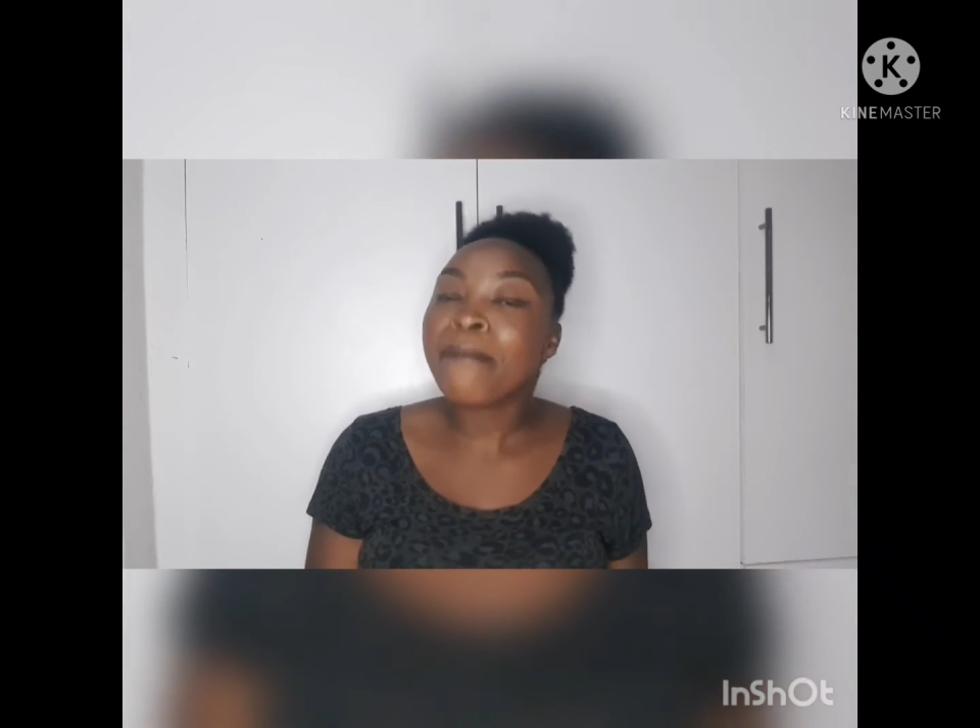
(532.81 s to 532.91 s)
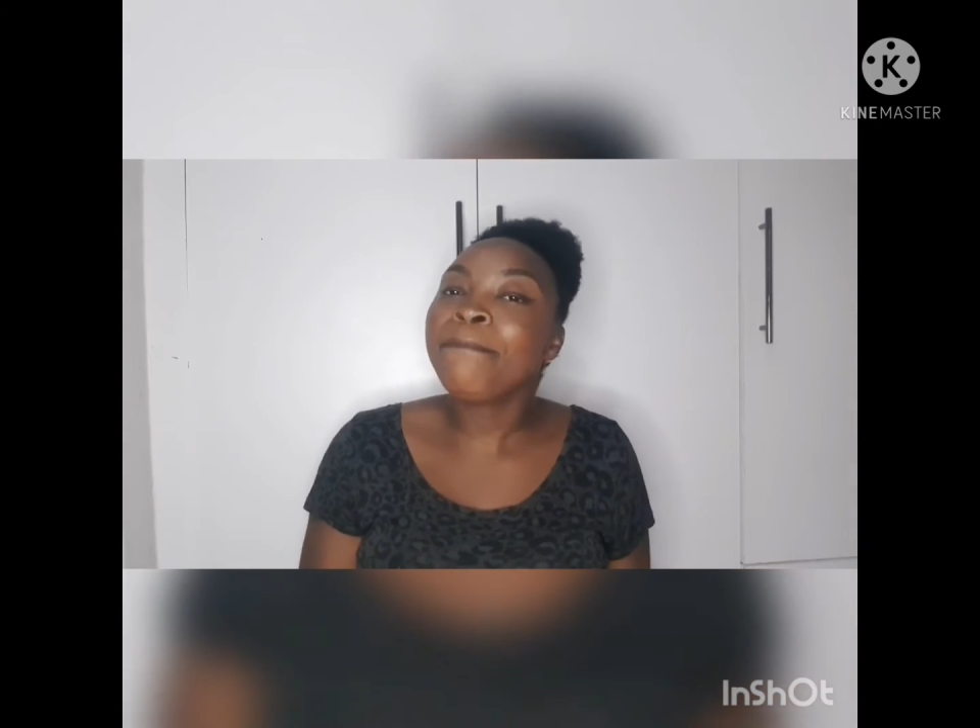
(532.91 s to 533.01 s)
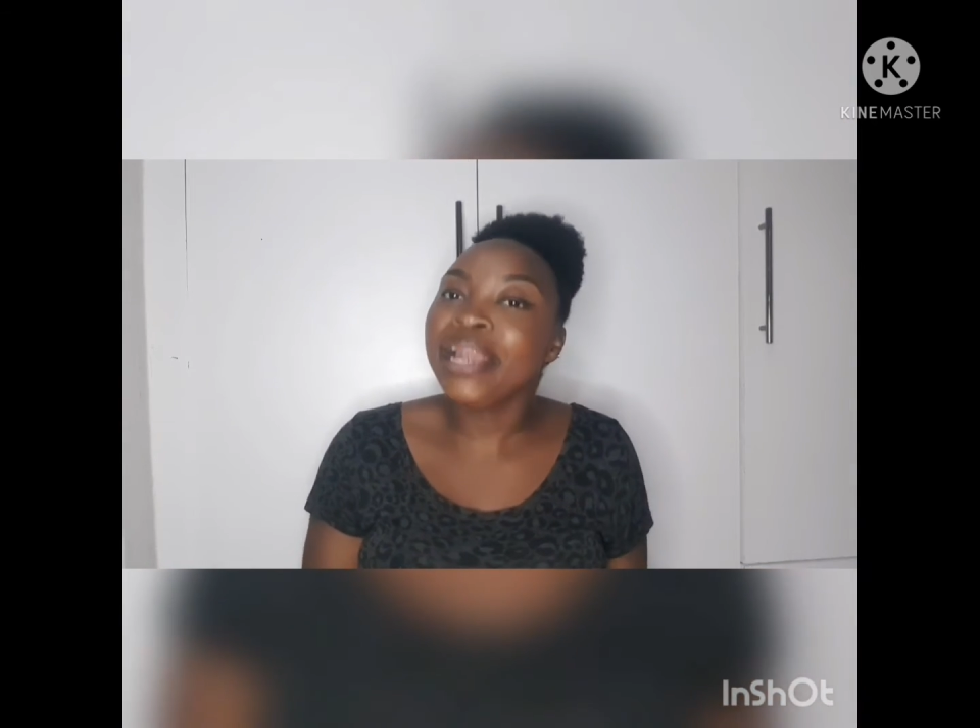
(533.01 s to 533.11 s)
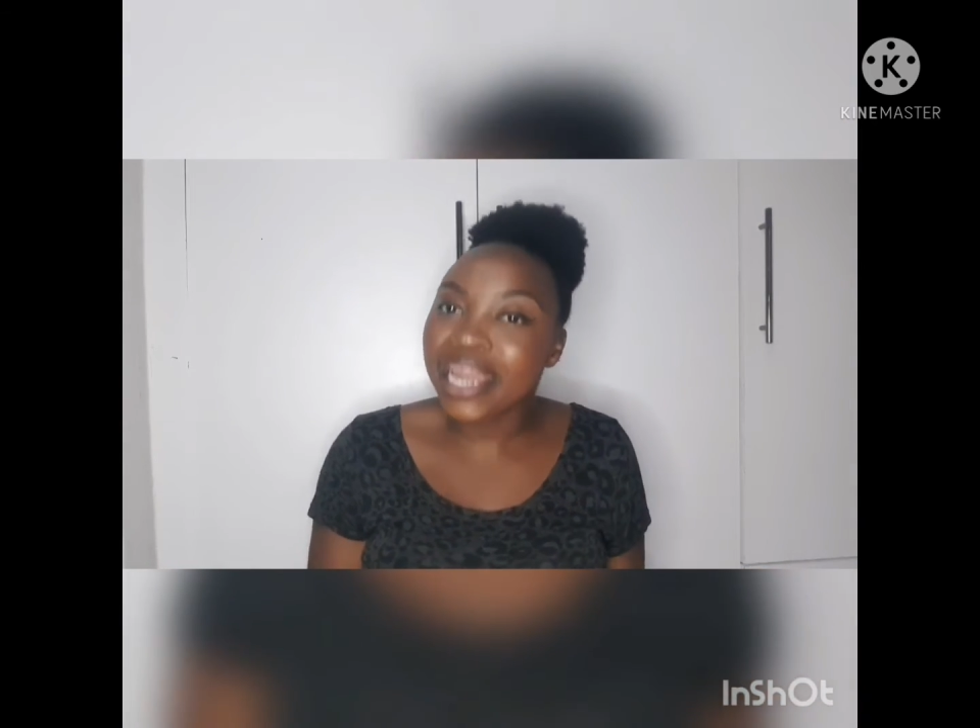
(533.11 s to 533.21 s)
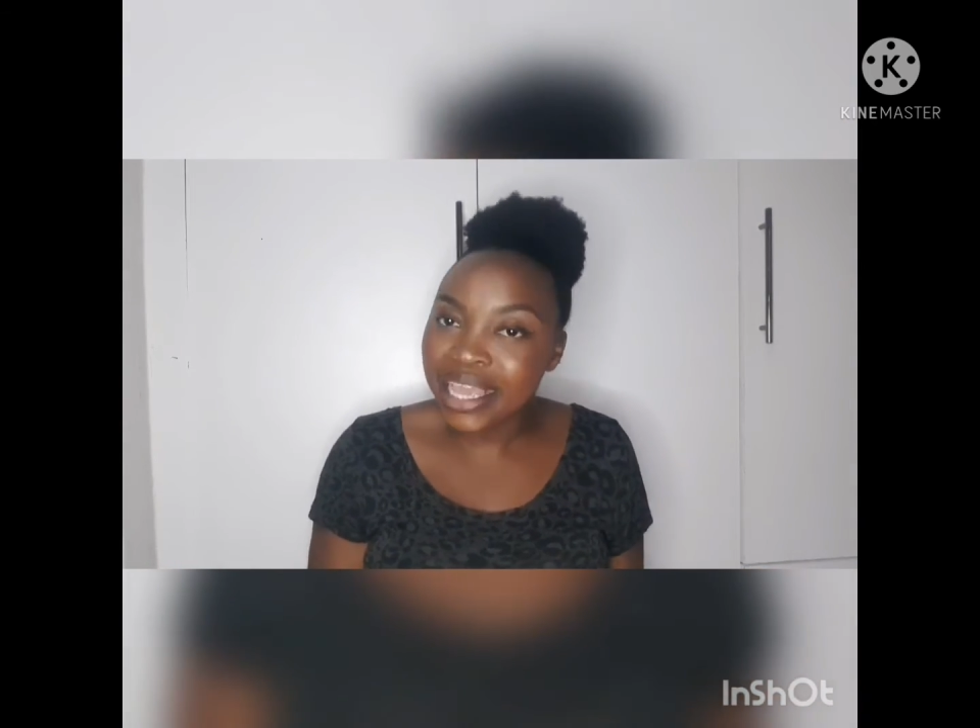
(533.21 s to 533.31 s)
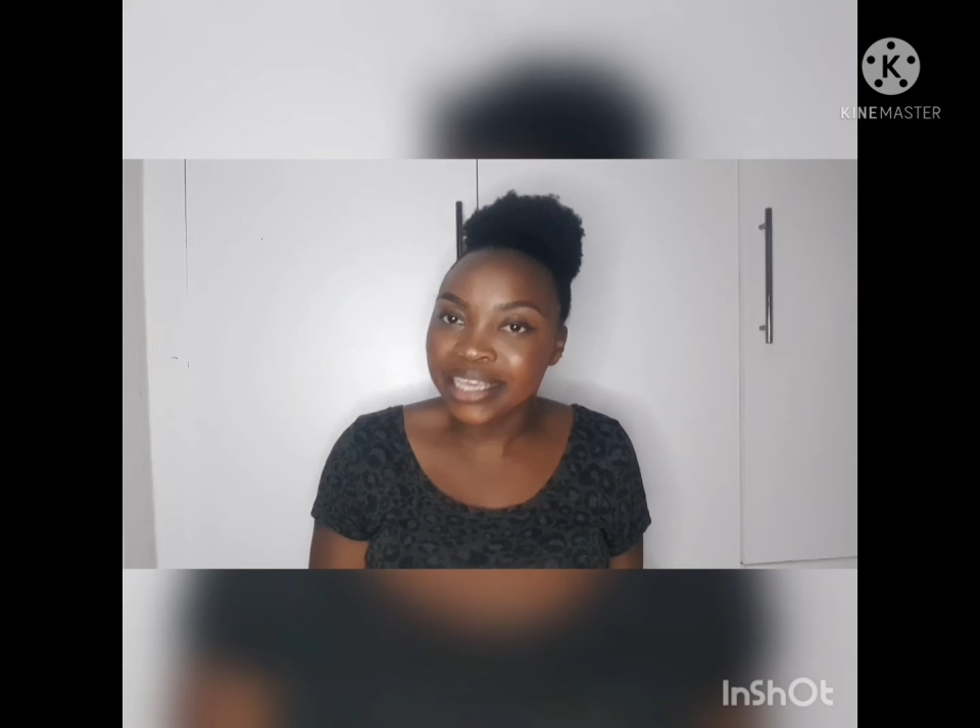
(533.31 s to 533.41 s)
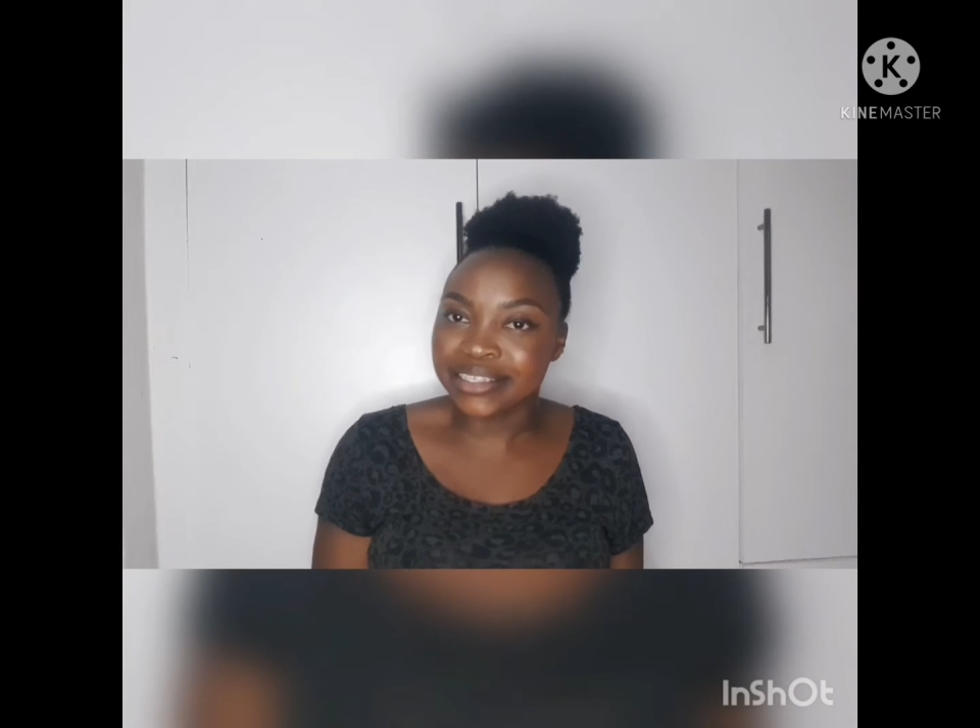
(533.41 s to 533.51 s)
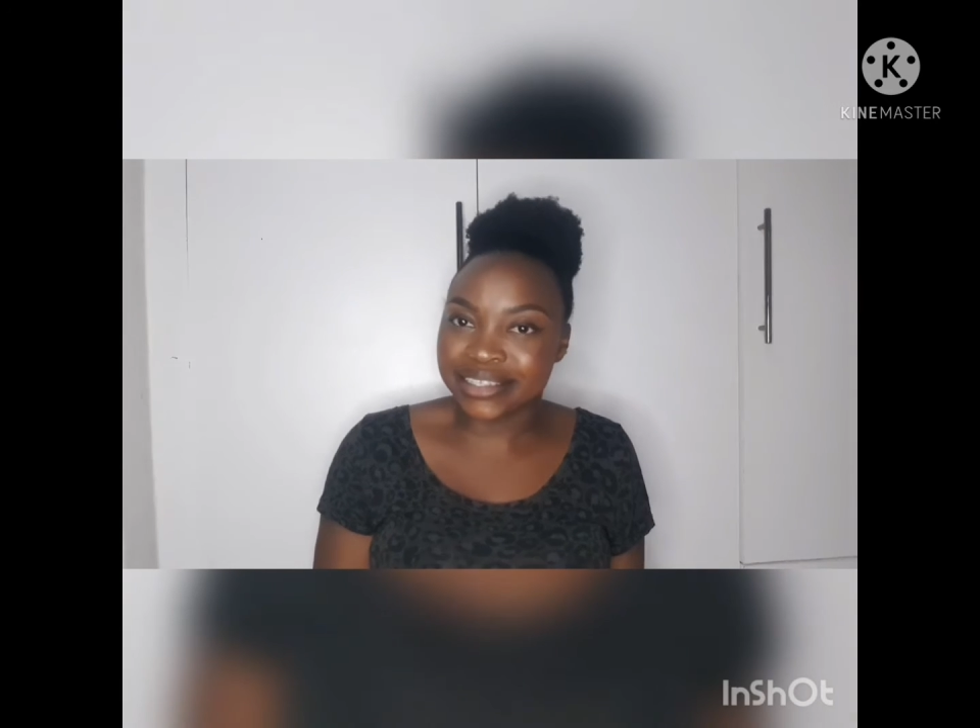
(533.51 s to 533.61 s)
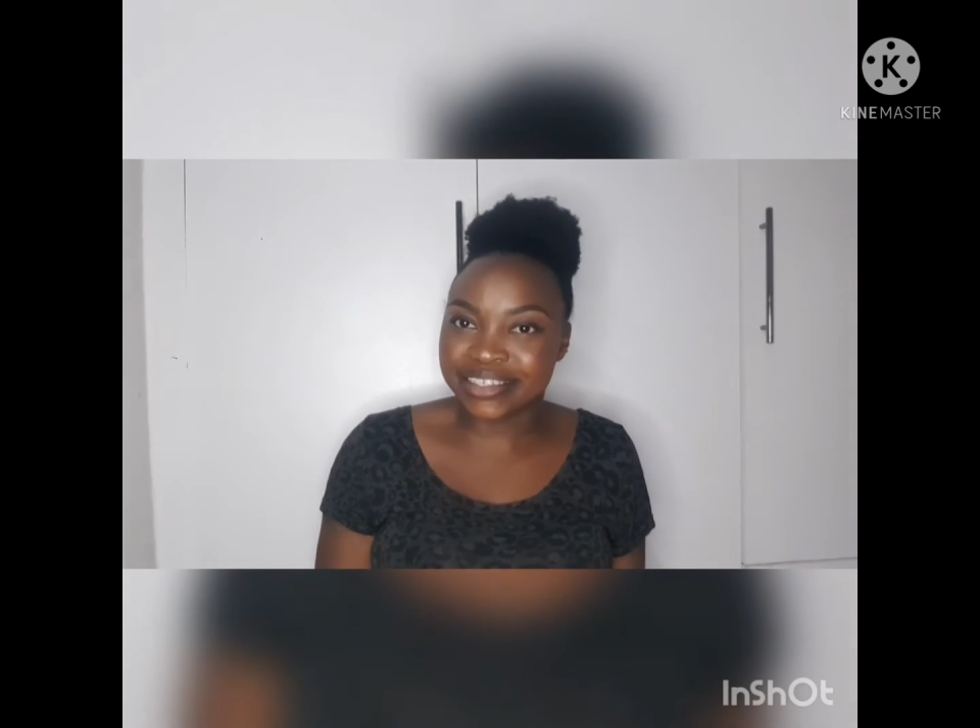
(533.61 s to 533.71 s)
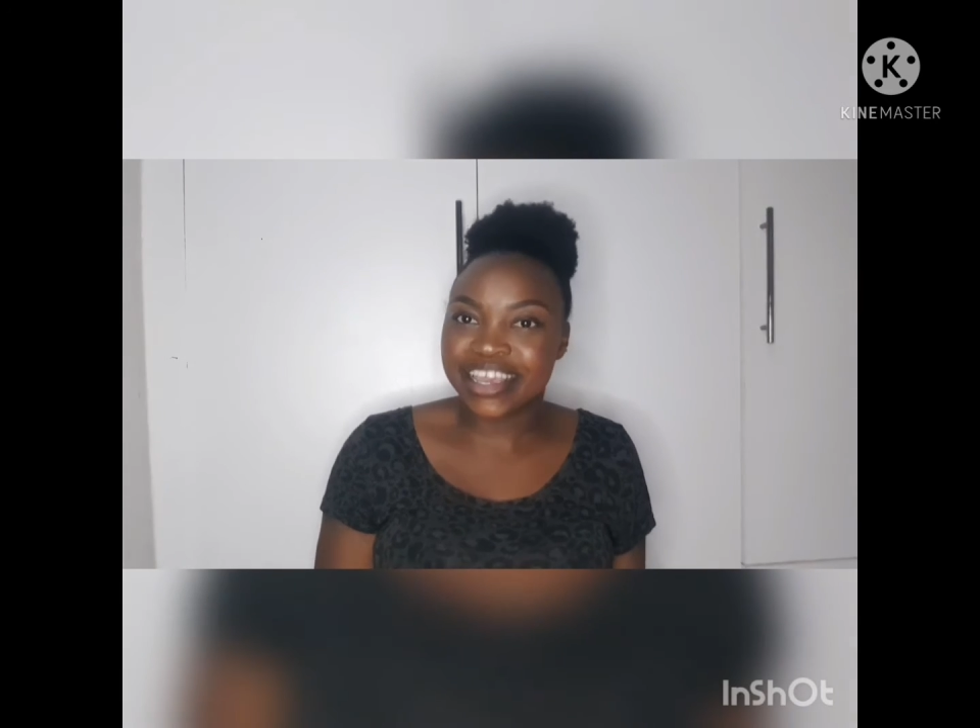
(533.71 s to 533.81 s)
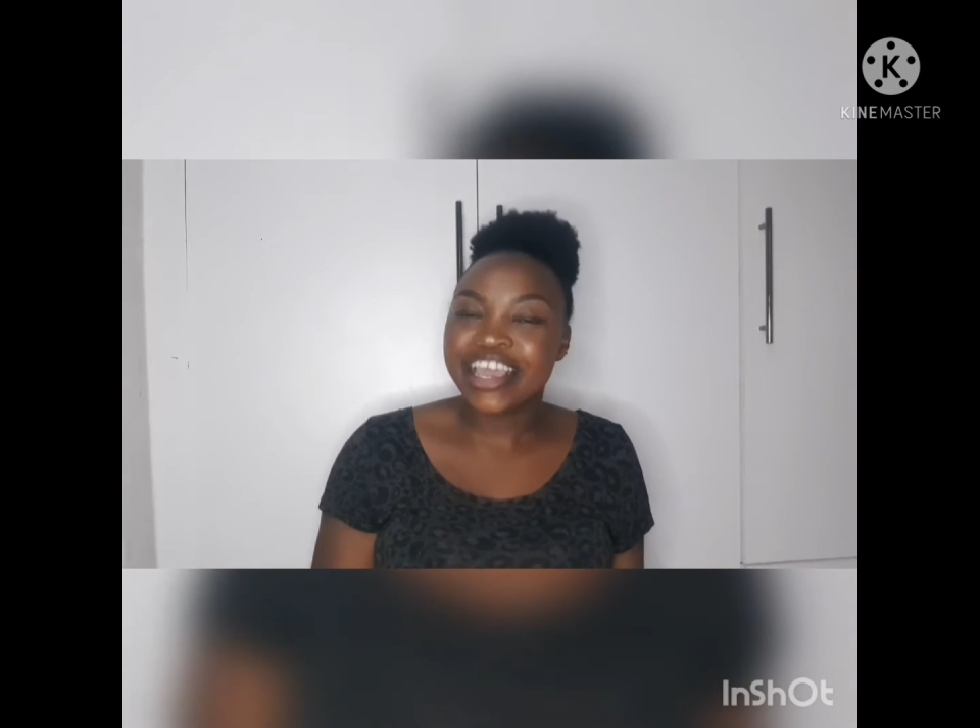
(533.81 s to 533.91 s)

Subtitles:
Please,